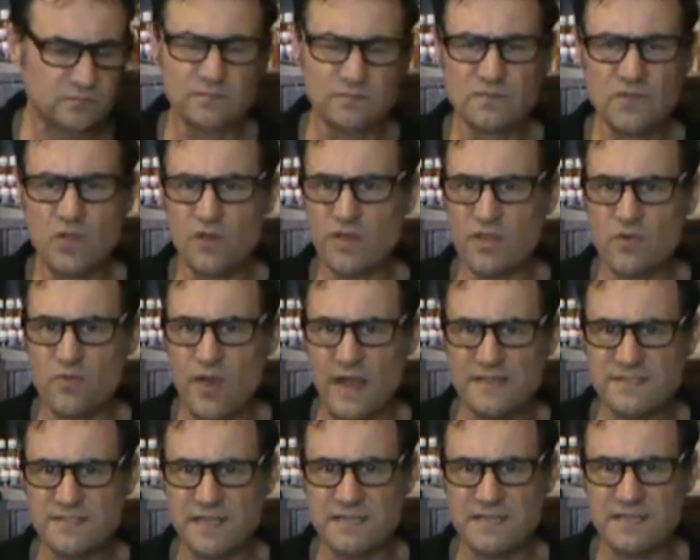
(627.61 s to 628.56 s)
Not in
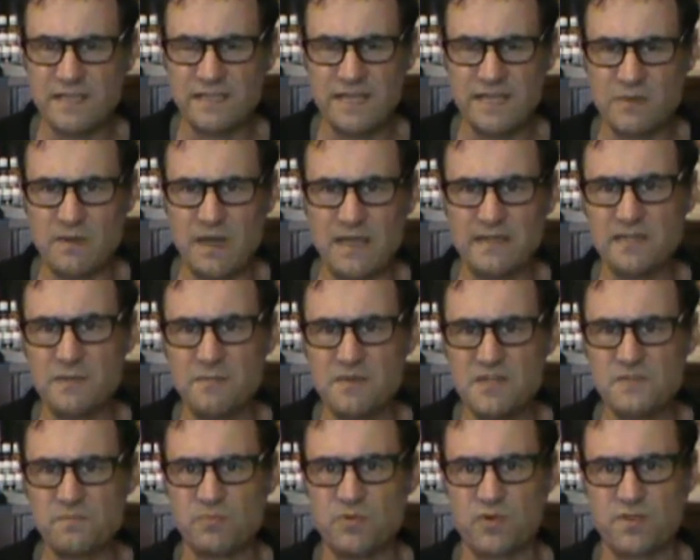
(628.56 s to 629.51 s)
great detail anyway. Let me
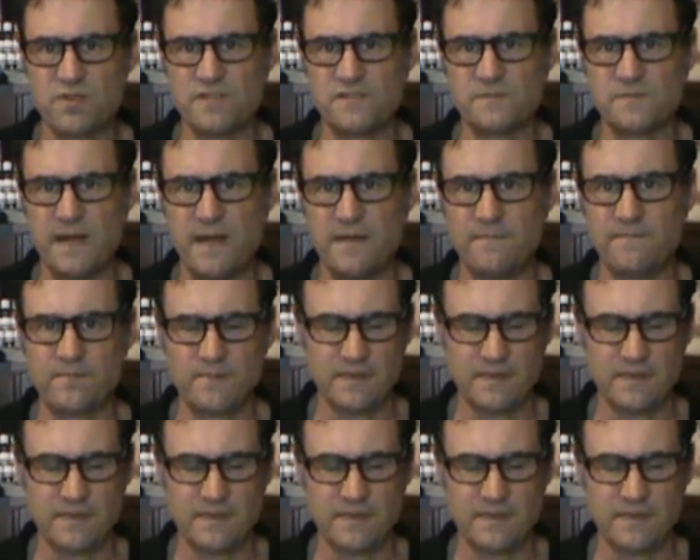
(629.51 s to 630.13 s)
just put it this way.